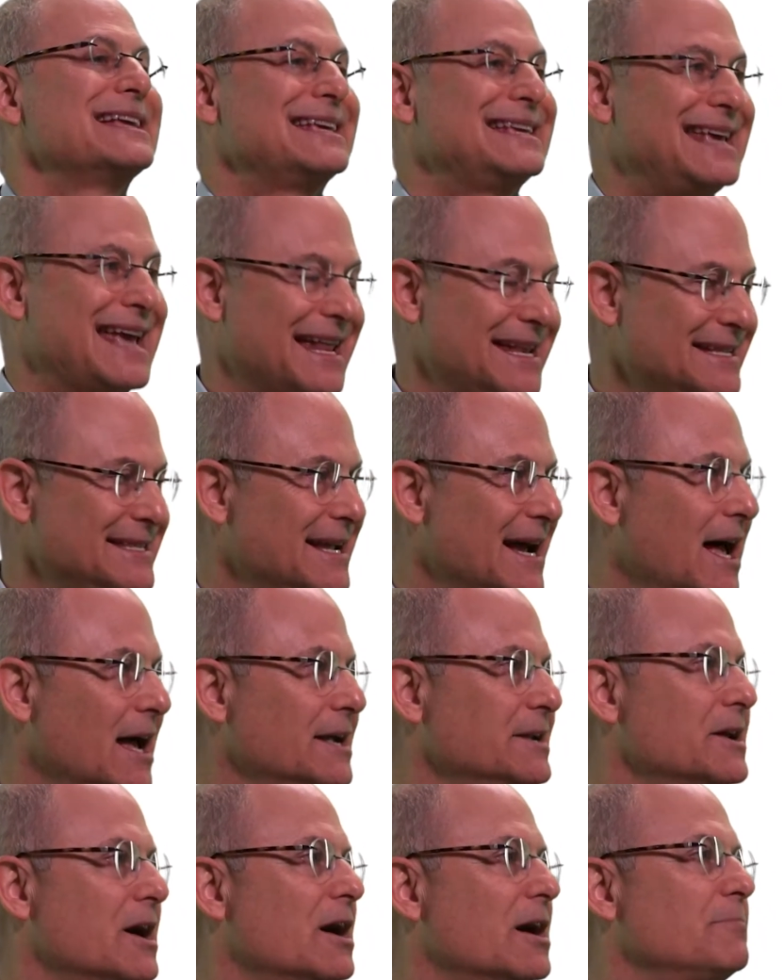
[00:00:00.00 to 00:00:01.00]
get it
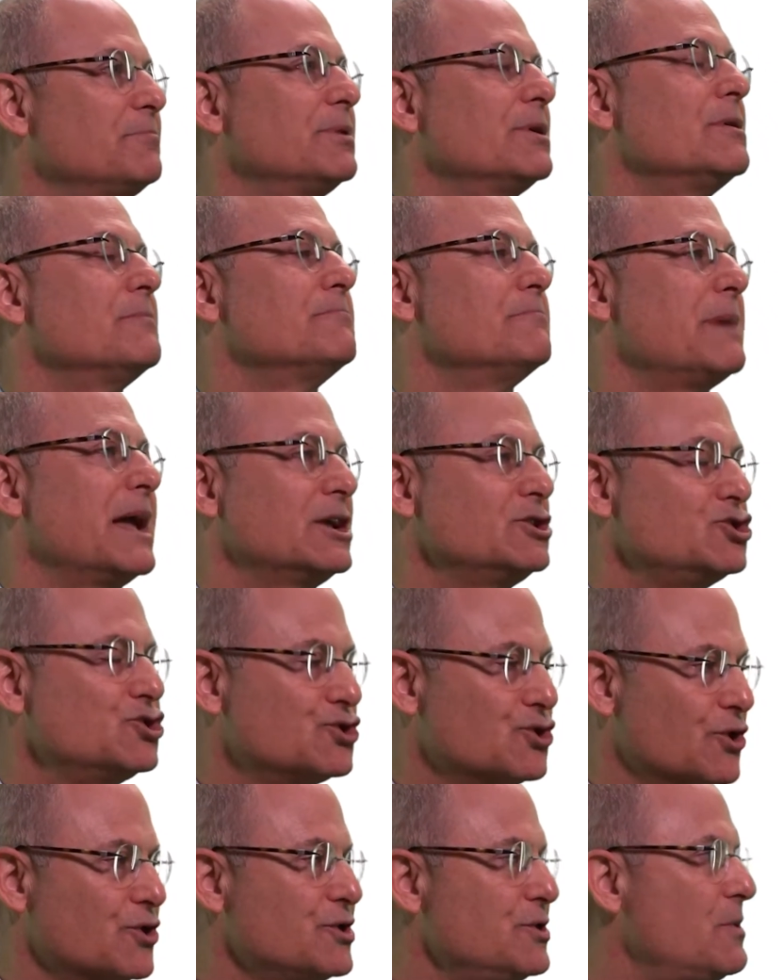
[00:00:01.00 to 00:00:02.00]
tied up, make
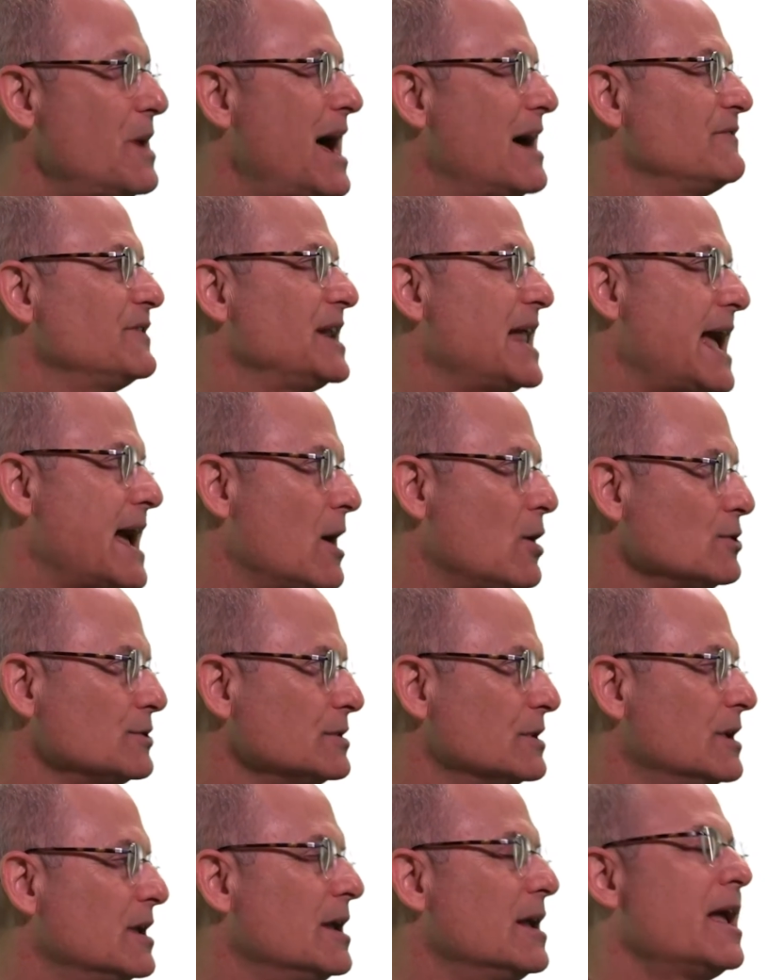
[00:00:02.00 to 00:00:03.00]
sure you have an
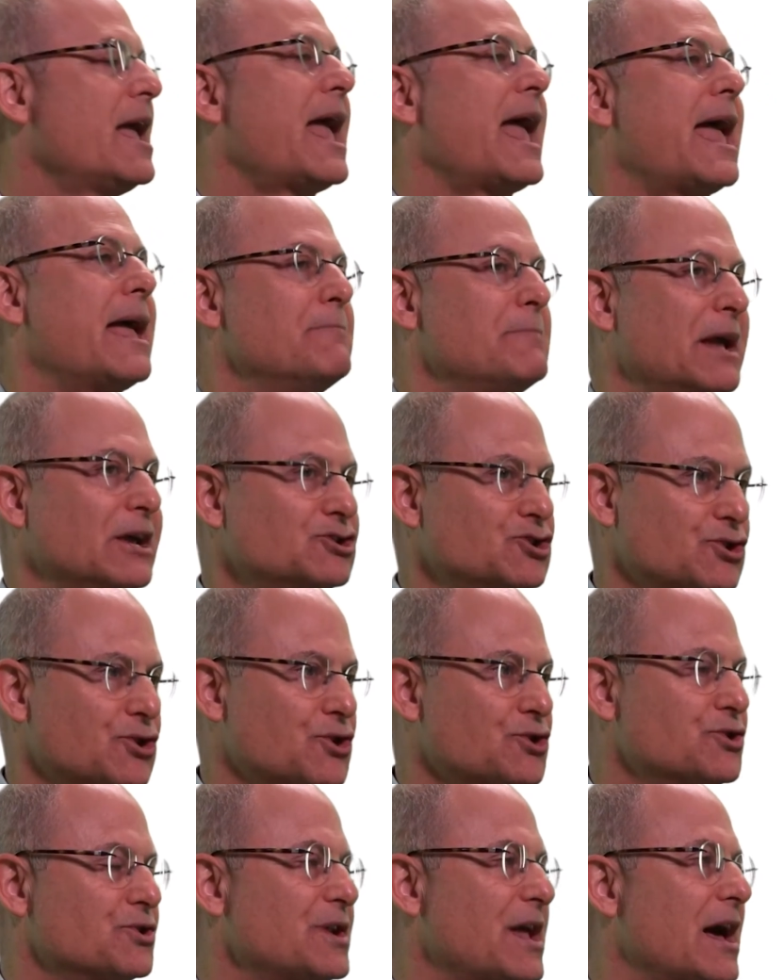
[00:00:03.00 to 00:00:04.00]
out, and make
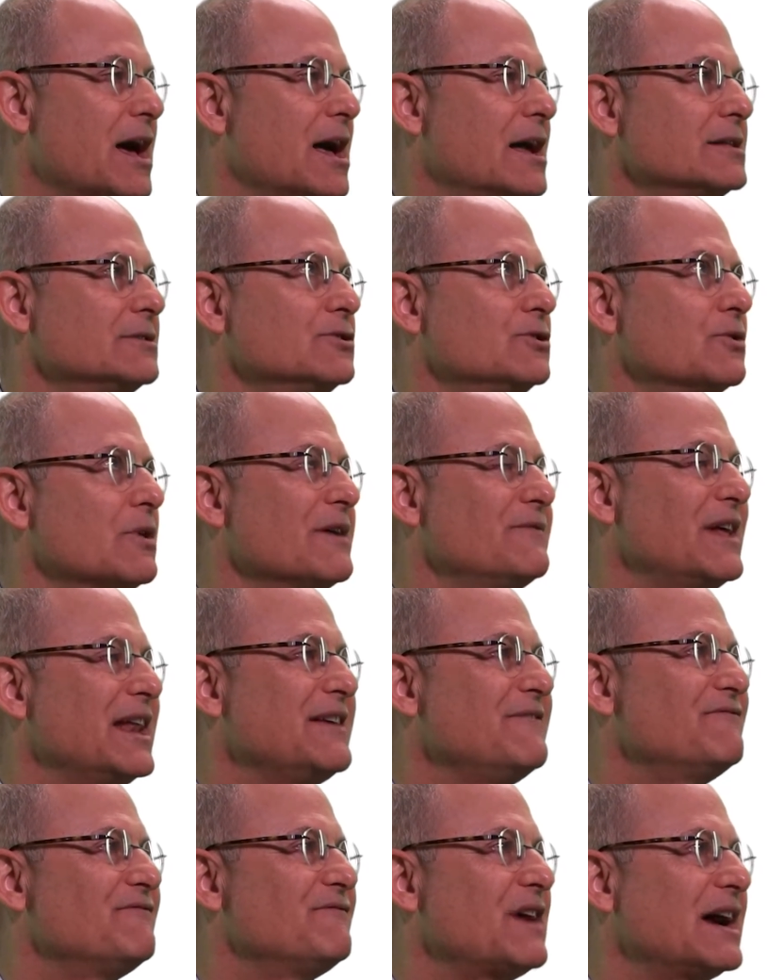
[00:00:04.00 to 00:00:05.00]
sure you don't have
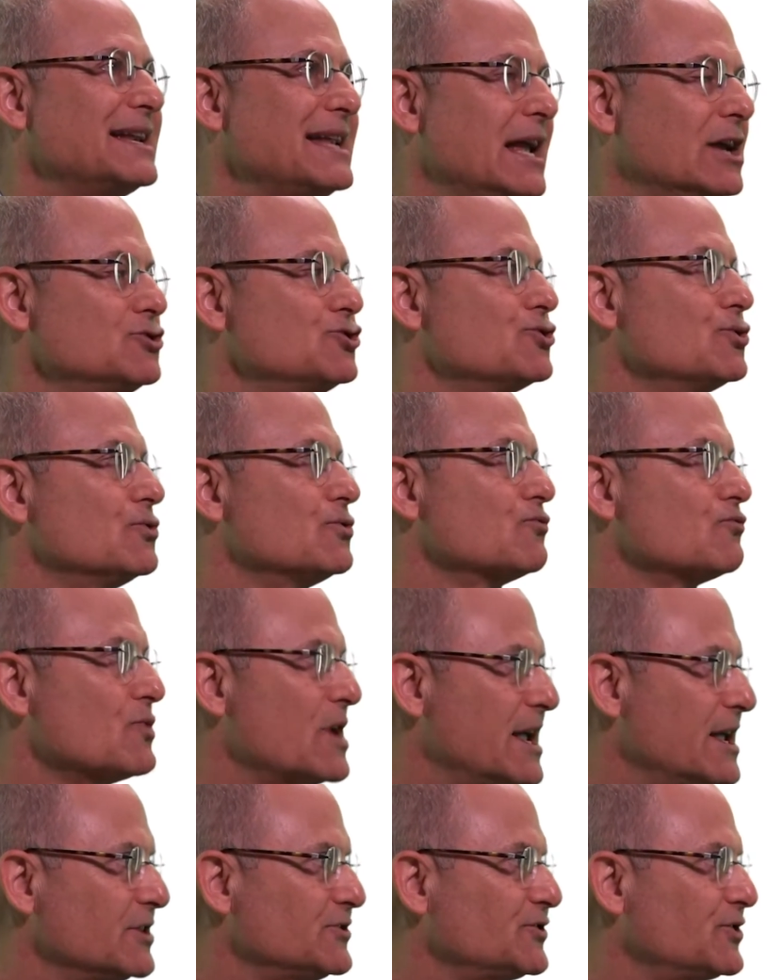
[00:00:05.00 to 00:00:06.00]
any financial
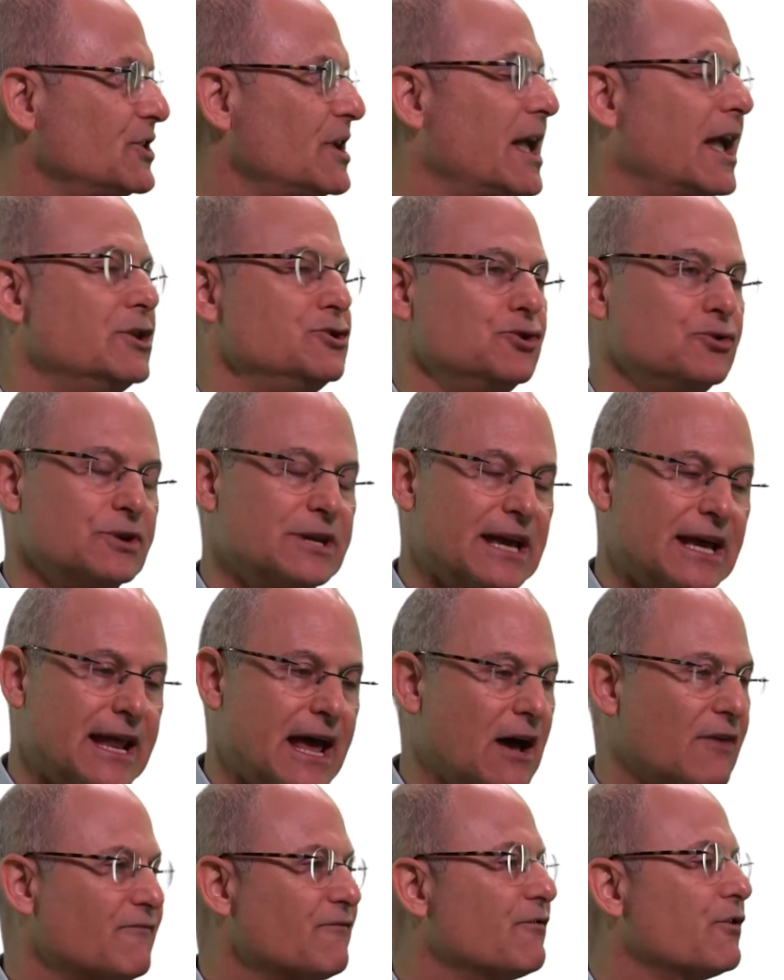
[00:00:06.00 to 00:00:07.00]
risk, and you can get
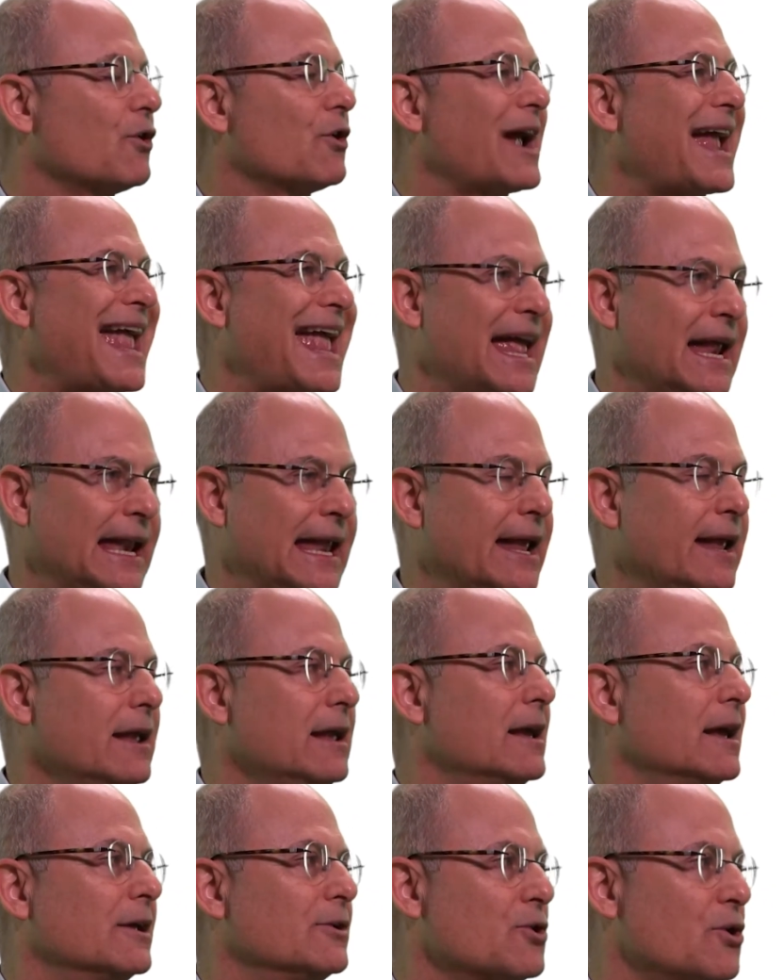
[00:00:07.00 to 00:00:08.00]
out for
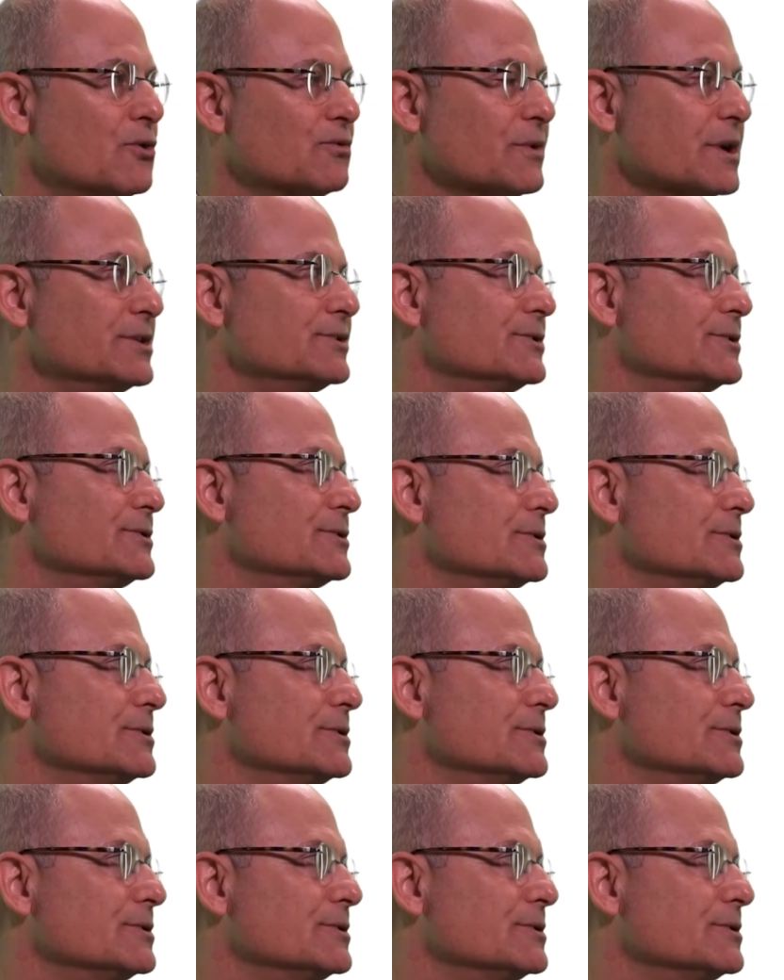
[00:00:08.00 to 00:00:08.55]
any and all reasons.